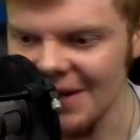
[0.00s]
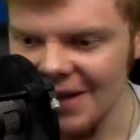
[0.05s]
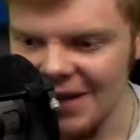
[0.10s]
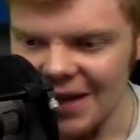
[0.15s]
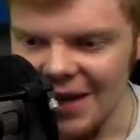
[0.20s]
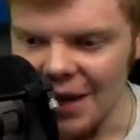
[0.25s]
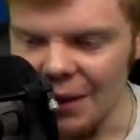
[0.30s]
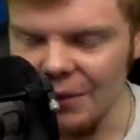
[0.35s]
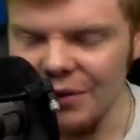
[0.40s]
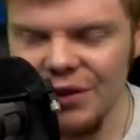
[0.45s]

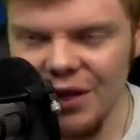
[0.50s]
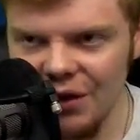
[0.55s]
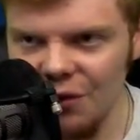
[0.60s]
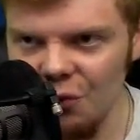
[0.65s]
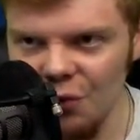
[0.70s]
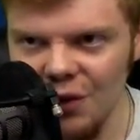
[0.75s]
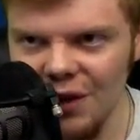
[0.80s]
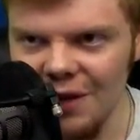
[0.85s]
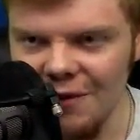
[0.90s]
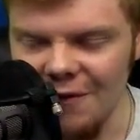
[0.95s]
It was like
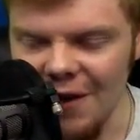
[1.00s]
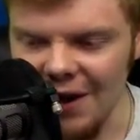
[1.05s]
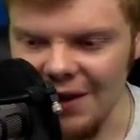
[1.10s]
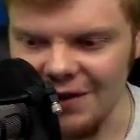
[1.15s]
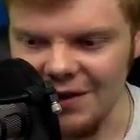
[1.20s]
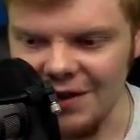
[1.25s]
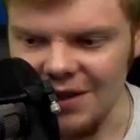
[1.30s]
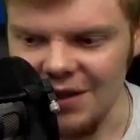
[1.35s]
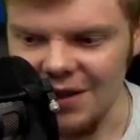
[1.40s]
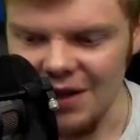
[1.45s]
really
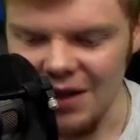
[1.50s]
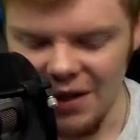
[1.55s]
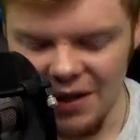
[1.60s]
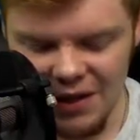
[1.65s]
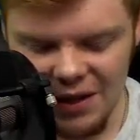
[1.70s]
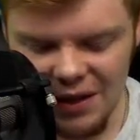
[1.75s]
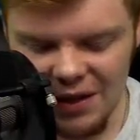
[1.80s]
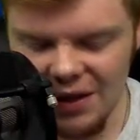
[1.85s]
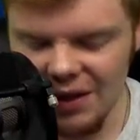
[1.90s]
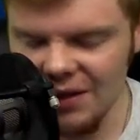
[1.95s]
fancy.
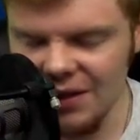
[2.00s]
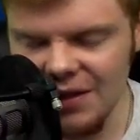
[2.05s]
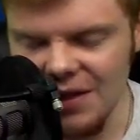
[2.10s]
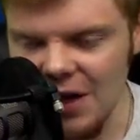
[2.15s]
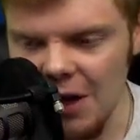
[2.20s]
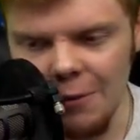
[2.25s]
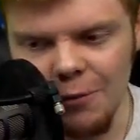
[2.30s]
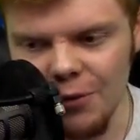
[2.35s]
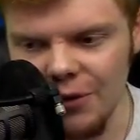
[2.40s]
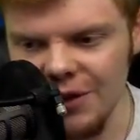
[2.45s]
This is the
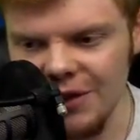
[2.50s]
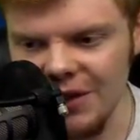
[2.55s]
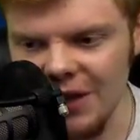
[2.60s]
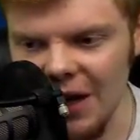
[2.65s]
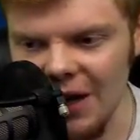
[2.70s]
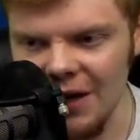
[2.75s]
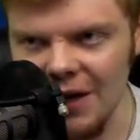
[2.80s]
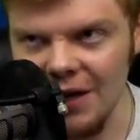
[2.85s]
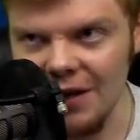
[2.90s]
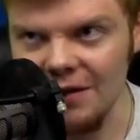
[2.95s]
Upper East
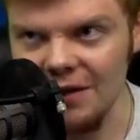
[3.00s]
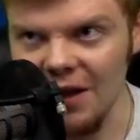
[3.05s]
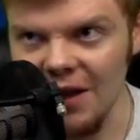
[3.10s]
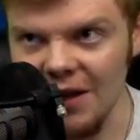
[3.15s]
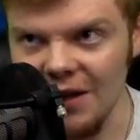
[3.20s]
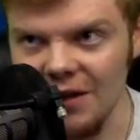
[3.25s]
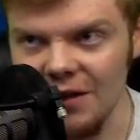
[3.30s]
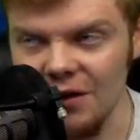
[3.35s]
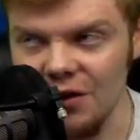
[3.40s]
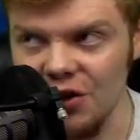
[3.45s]
Side in
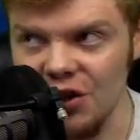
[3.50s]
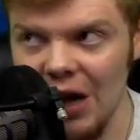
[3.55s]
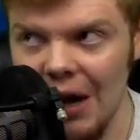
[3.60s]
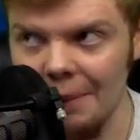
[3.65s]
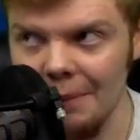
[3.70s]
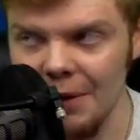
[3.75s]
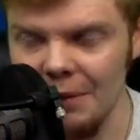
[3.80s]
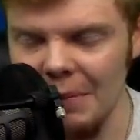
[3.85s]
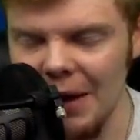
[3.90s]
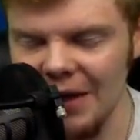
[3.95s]
like the
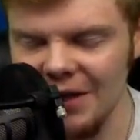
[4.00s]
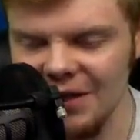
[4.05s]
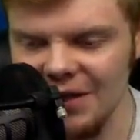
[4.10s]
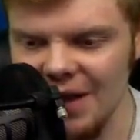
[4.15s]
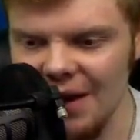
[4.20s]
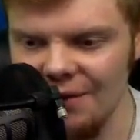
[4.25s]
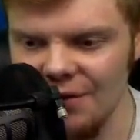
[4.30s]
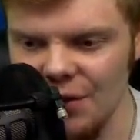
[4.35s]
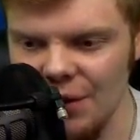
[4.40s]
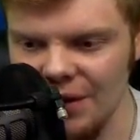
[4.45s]
shopping. Madison
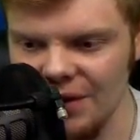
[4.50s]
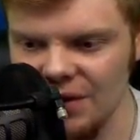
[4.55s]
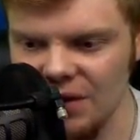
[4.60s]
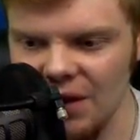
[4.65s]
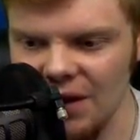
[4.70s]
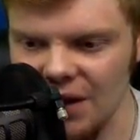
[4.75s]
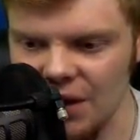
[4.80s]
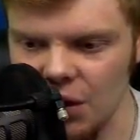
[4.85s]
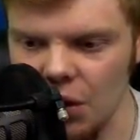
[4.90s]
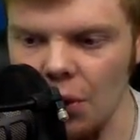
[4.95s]
Avenue has a
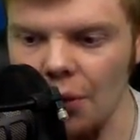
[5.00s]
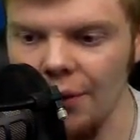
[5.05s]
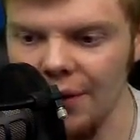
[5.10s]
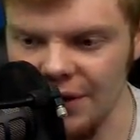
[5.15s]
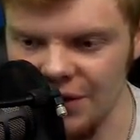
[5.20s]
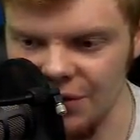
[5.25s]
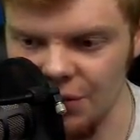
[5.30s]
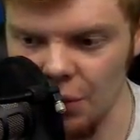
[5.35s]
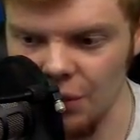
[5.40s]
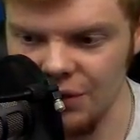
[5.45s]
lot of clothing
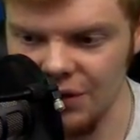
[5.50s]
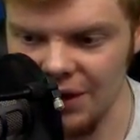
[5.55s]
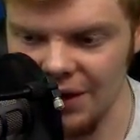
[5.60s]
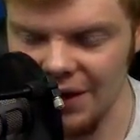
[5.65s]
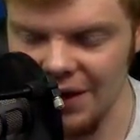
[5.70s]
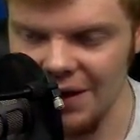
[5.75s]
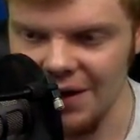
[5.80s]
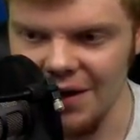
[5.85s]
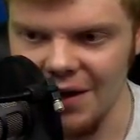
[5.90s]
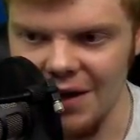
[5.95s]
stores on
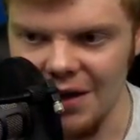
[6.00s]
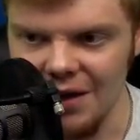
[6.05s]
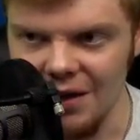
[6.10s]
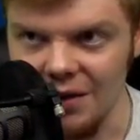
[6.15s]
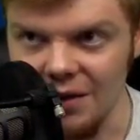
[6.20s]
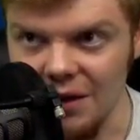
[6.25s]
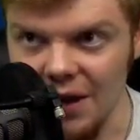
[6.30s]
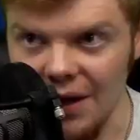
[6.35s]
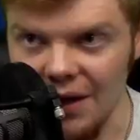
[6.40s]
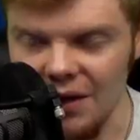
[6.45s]
it.
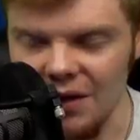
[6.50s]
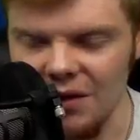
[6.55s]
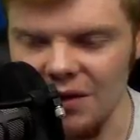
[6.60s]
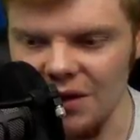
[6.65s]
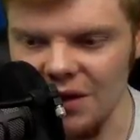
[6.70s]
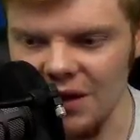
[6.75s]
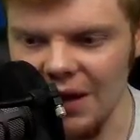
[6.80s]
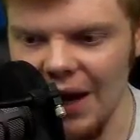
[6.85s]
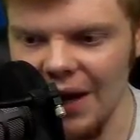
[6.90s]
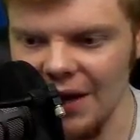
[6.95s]
Like
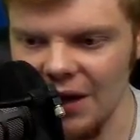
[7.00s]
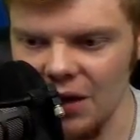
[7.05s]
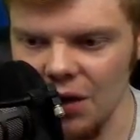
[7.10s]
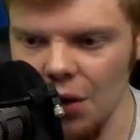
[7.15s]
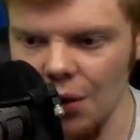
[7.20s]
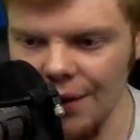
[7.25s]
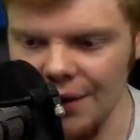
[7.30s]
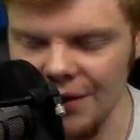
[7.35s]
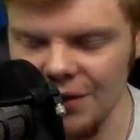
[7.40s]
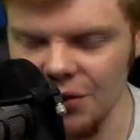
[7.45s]
the kind of
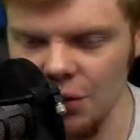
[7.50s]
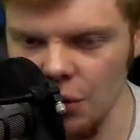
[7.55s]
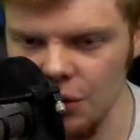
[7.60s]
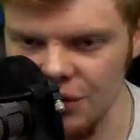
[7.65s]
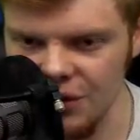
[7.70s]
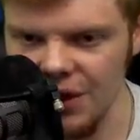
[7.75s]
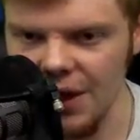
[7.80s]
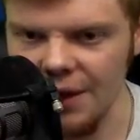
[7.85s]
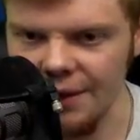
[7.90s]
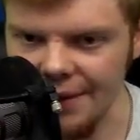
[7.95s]
clothing stores
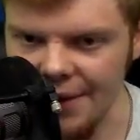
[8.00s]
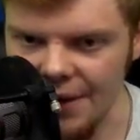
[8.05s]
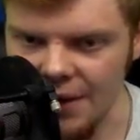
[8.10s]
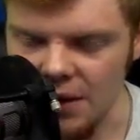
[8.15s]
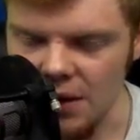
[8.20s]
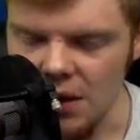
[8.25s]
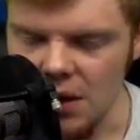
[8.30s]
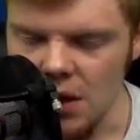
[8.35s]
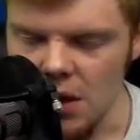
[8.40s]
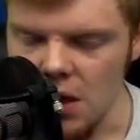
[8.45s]
that like
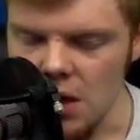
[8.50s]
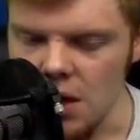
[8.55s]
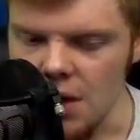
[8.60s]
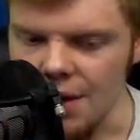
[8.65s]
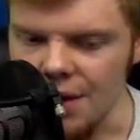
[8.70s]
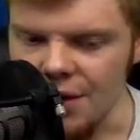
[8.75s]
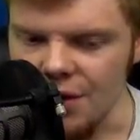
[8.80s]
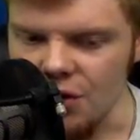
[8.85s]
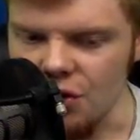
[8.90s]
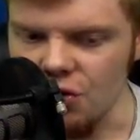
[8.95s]

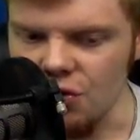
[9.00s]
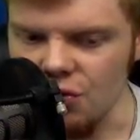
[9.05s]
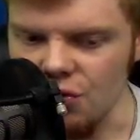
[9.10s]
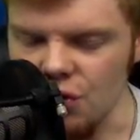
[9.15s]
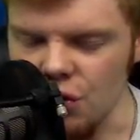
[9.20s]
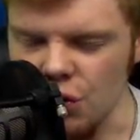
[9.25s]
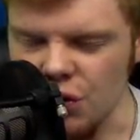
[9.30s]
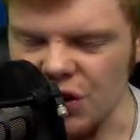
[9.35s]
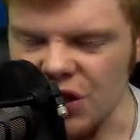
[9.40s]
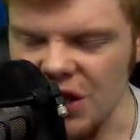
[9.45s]

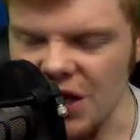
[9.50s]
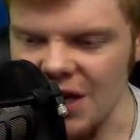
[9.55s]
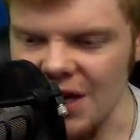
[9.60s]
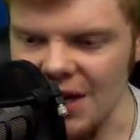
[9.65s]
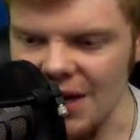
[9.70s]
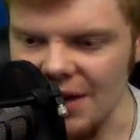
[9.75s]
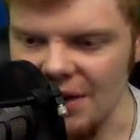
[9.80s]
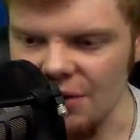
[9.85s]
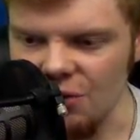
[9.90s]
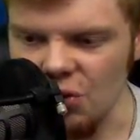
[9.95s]
you see
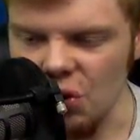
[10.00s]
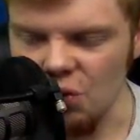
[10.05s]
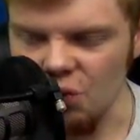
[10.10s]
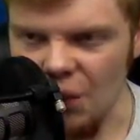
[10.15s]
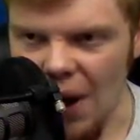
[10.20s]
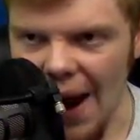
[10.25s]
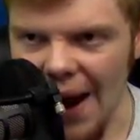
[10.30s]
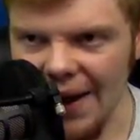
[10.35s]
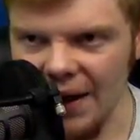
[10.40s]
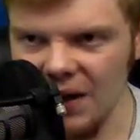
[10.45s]

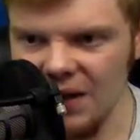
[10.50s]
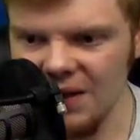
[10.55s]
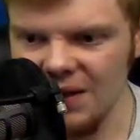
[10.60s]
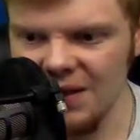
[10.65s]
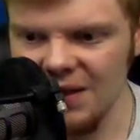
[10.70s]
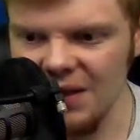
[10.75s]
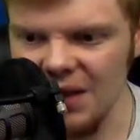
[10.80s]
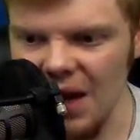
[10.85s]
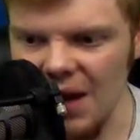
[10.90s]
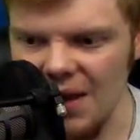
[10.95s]

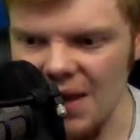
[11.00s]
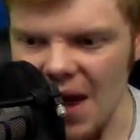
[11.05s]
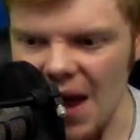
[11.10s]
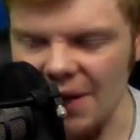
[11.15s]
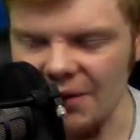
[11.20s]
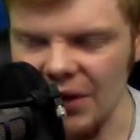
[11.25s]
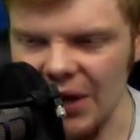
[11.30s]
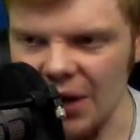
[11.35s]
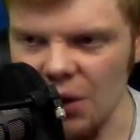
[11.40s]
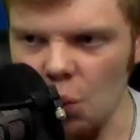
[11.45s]
racks and they
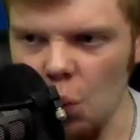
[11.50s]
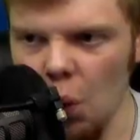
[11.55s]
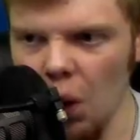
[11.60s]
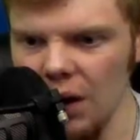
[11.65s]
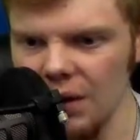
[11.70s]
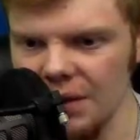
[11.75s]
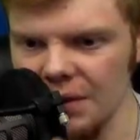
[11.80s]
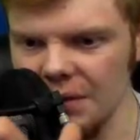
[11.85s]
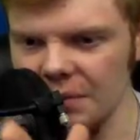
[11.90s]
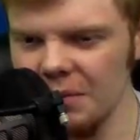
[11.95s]
have like
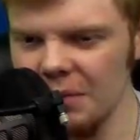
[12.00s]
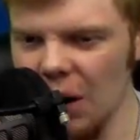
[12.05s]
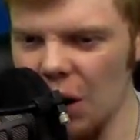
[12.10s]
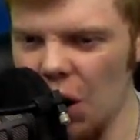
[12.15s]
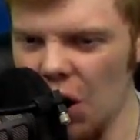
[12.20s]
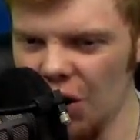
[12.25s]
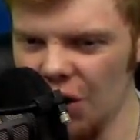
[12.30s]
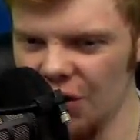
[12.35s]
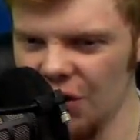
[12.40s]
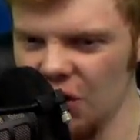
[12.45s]
one
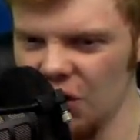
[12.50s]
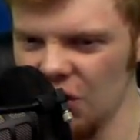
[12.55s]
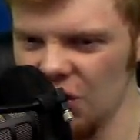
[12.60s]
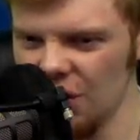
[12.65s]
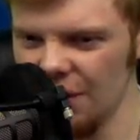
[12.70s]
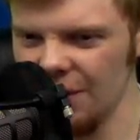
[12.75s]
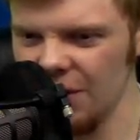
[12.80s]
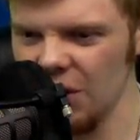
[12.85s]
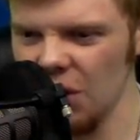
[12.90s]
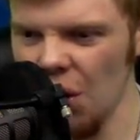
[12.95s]
article
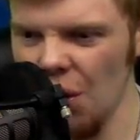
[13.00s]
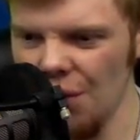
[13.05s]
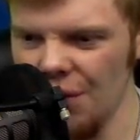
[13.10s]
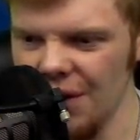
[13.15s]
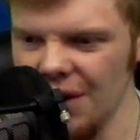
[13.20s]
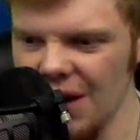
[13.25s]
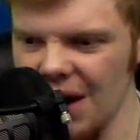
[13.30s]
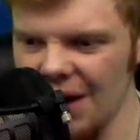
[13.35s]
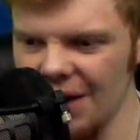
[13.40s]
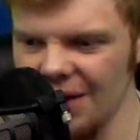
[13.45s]
of
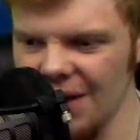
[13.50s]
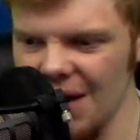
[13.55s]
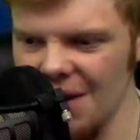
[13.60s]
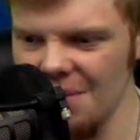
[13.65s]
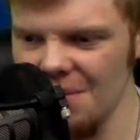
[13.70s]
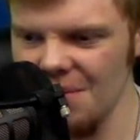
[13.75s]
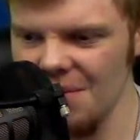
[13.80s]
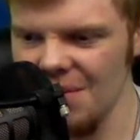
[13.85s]
clothing on them,